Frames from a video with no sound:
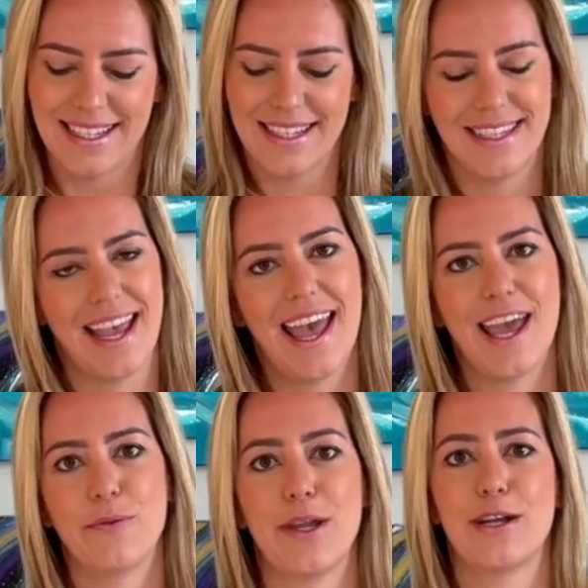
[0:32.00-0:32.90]

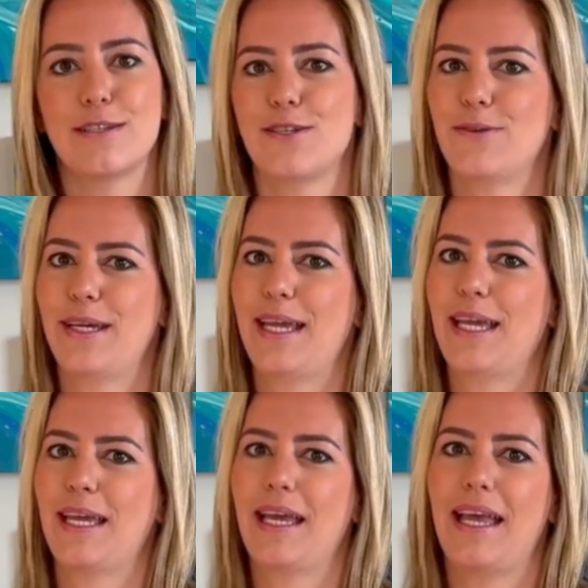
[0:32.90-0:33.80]
Today we are
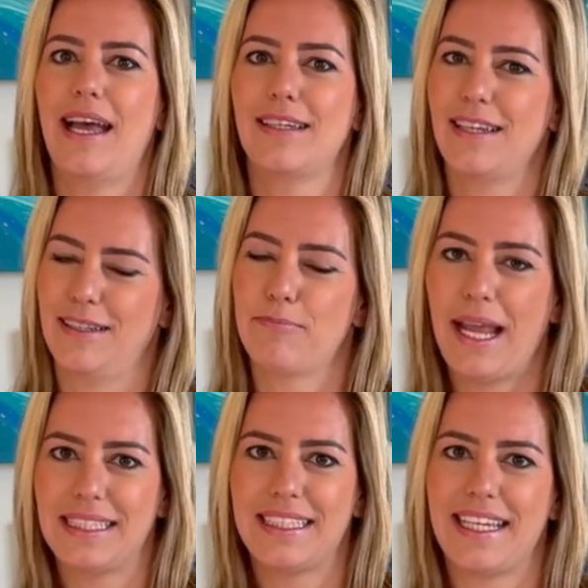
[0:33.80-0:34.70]
doing a
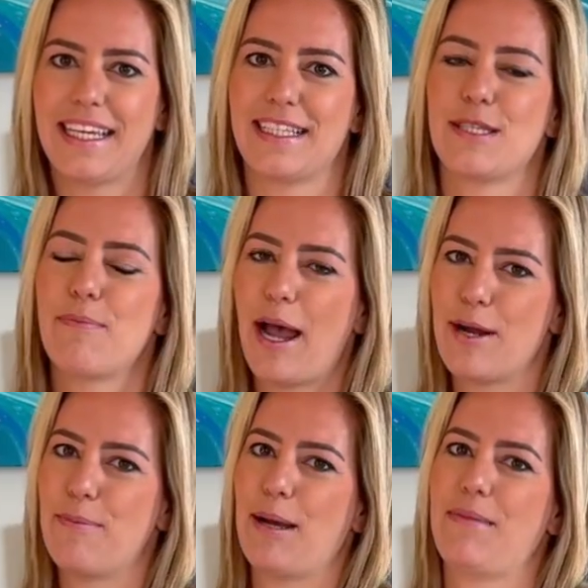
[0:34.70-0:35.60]
painting
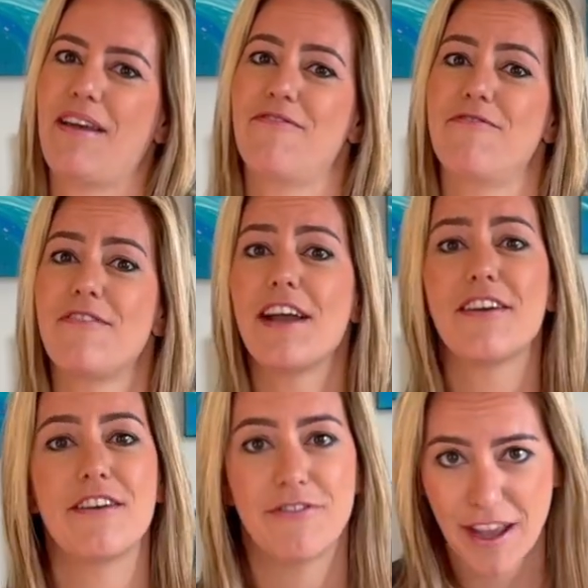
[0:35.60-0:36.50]
inspired by my
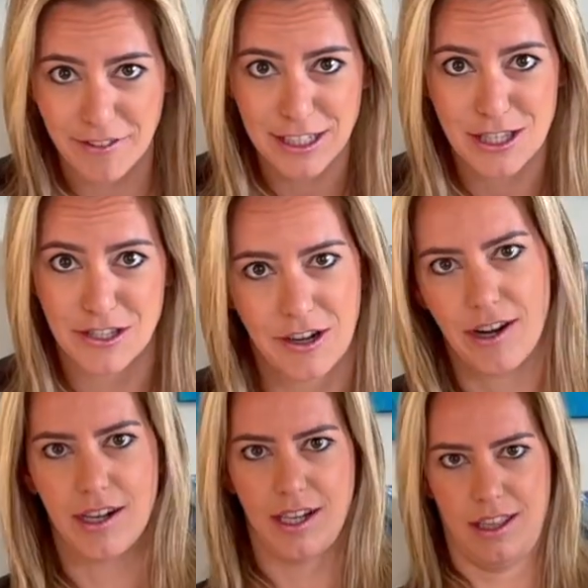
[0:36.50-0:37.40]
very favorite
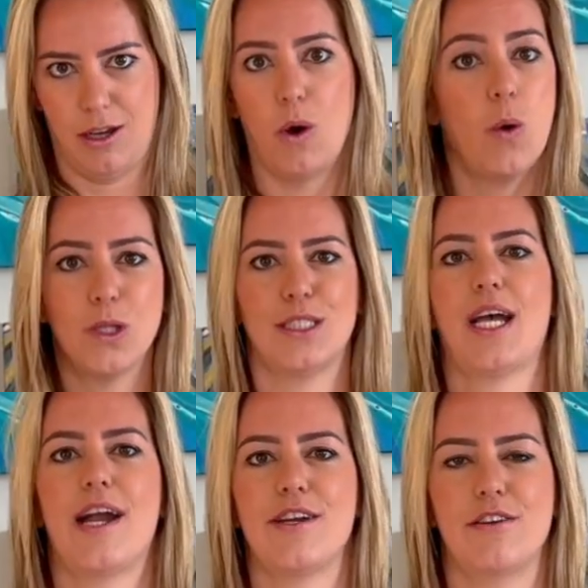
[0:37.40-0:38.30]
star in the whole
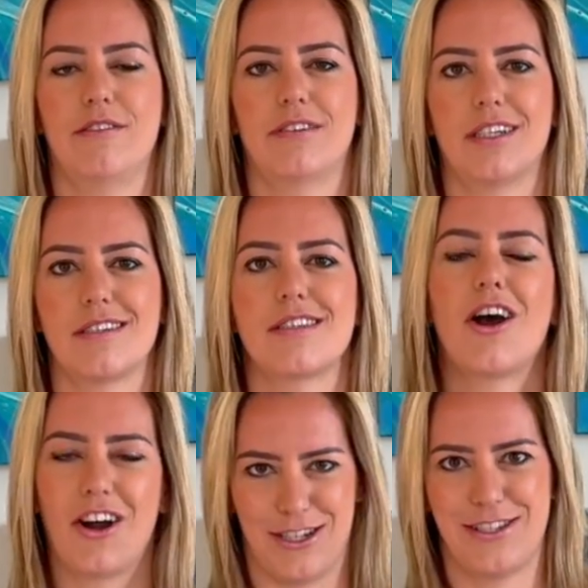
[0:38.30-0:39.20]
entire universe,
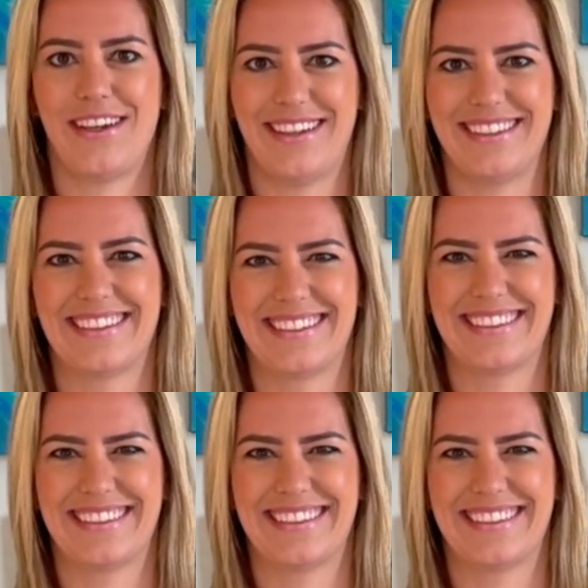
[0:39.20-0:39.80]
our sun.